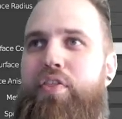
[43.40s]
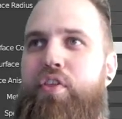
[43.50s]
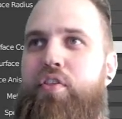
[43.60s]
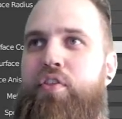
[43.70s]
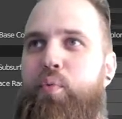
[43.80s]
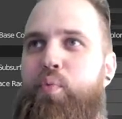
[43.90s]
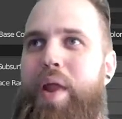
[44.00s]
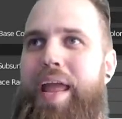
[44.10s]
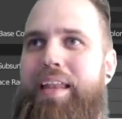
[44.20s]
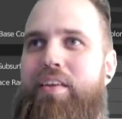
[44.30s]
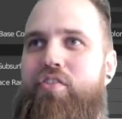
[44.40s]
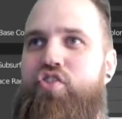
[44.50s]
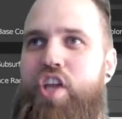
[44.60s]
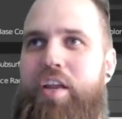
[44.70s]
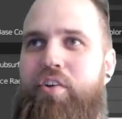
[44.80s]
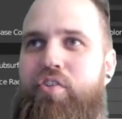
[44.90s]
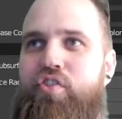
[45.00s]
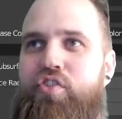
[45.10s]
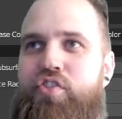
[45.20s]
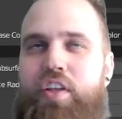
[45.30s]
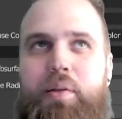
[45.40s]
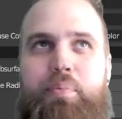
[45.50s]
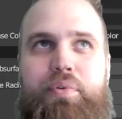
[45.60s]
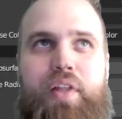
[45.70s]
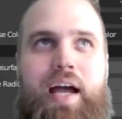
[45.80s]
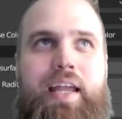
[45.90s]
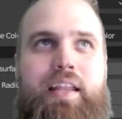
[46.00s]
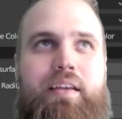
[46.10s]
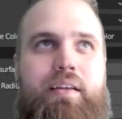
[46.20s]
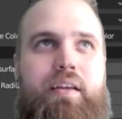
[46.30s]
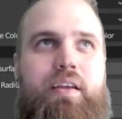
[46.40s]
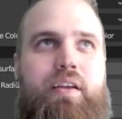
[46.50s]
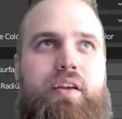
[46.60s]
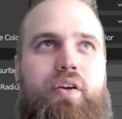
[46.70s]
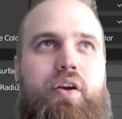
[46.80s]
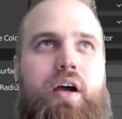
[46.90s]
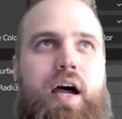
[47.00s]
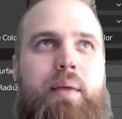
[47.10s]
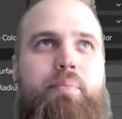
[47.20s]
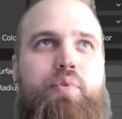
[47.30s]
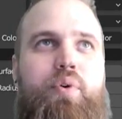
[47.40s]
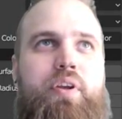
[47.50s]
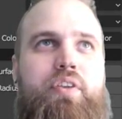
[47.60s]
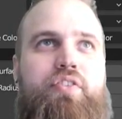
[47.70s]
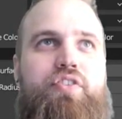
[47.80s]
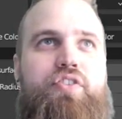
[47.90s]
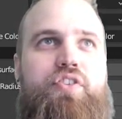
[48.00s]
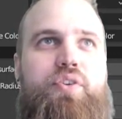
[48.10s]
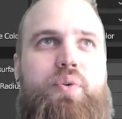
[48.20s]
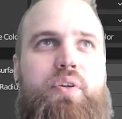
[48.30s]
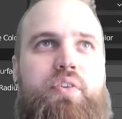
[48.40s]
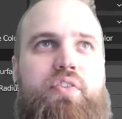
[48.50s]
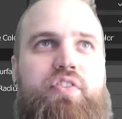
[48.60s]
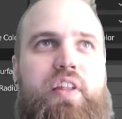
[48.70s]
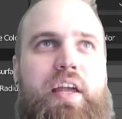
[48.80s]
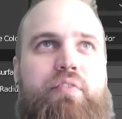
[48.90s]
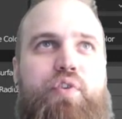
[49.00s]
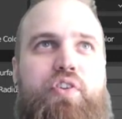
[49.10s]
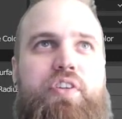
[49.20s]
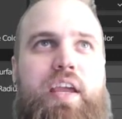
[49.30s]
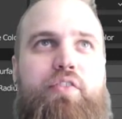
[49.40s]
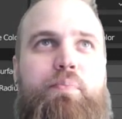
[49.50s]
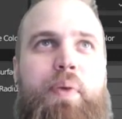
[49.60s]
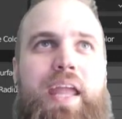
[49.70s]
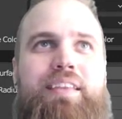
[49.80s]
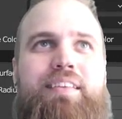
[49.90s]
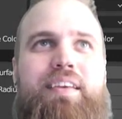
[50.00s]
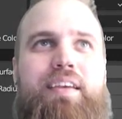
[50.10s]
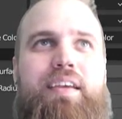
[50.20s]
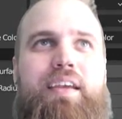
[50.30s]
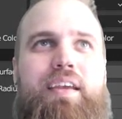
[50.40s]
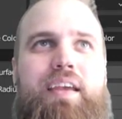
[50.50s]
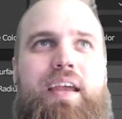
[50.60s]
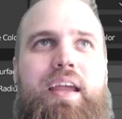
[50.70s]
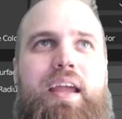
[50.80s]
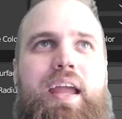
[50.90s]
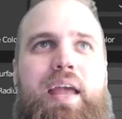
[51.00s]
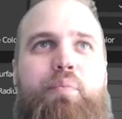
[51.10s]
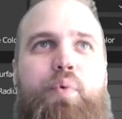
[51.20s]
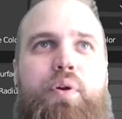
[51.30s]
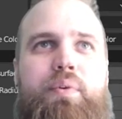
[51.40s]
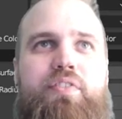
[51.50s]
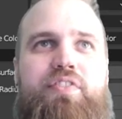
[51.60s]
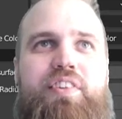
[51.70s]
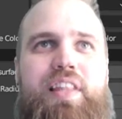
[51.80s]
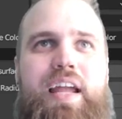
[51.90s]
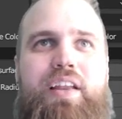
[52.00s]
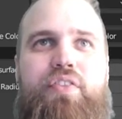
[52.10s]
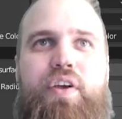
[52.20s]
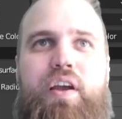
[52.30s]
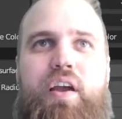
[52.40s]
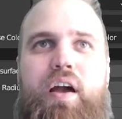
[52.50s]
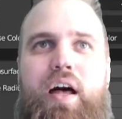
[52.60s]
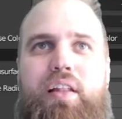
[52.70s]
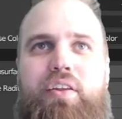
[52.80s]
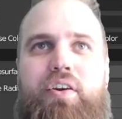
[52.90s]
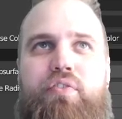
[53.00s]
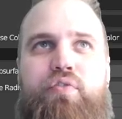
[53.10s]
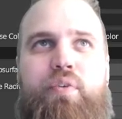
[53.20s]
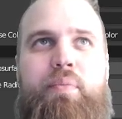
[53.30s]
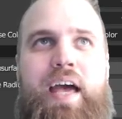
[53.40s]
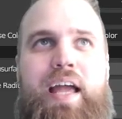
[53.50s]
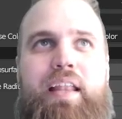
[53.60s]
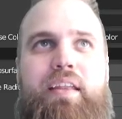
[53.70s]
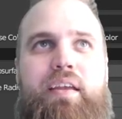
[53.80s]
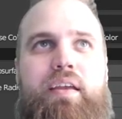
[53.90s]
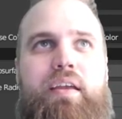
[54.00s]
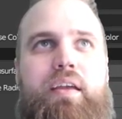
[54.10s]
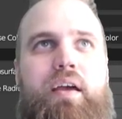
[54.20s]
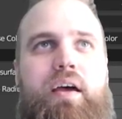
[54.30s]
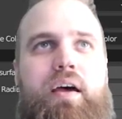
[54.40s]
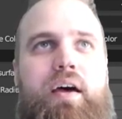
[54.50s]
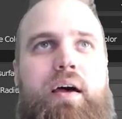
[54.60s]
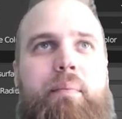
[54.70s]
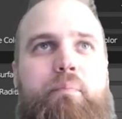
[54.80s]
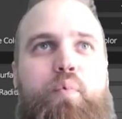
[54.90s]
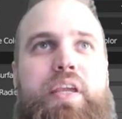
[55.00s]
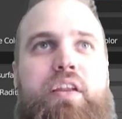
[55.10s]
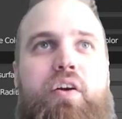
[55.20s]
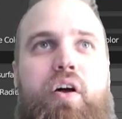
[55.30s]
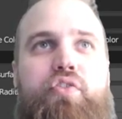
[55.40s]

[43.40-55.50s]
the red shaders still applied, I'm going to select Vertex Paint, and we're going to select the color from that. We can also